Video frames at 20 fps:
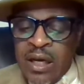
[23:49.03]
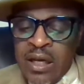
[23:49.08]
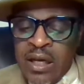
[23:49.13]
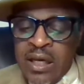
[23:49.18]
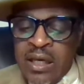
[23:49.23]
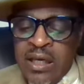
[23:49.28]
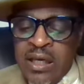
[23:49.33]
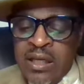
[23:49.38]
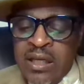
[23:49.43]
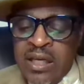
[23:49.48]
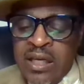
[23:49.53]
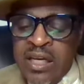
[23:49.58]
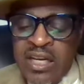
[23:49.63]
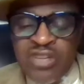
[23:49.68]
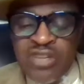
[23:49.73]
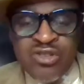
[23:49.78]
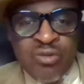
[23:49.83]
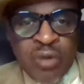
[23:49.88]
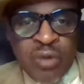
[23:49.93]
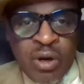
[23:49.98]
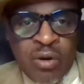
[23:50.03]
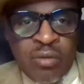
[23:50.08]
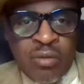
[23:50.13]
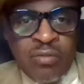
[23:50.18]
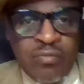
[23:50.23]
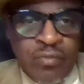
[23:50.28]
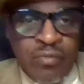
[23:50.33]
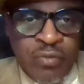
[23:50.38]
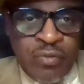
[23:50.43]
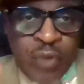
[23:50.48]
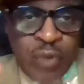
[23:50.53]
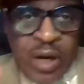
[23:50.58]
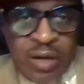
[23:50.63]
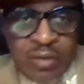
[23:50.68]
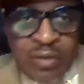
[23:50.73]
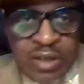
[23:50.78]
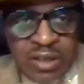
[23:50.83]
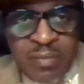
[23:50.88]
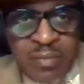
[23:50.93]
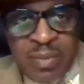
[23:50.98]
in Israel,
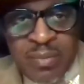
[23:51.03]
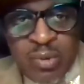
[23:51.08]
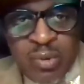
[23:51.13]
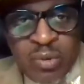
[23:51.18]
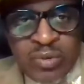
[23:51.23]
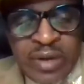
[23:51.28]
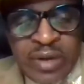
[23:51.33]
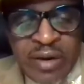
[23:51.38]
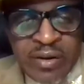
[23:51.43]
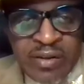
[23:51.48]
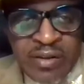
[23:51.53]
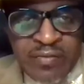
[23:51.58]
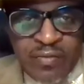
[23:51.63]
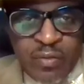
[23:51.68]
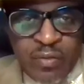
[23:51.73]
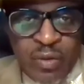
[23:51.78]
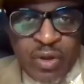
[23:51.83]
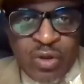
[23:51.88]
well, in the biblical narrative,